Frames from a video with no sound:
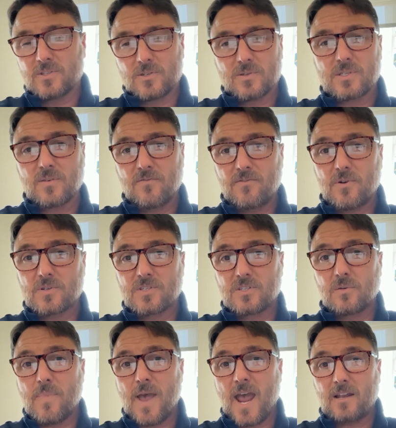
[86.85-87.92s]
So some folks
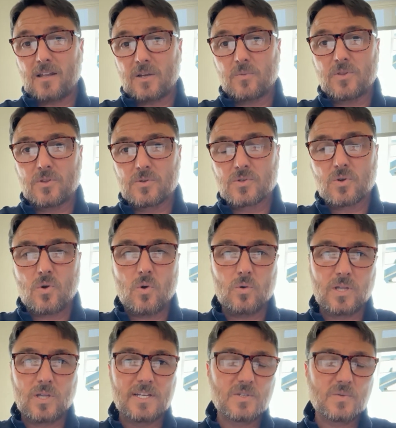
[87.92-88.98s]
still battling with those
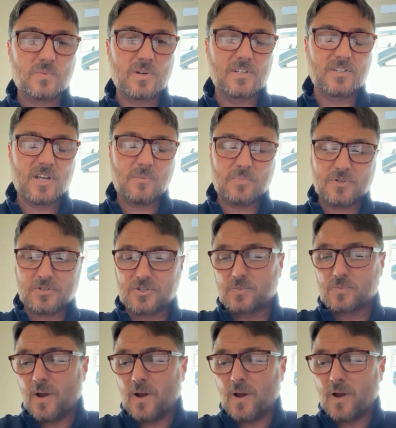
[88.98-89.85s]
cold late spring temperatures.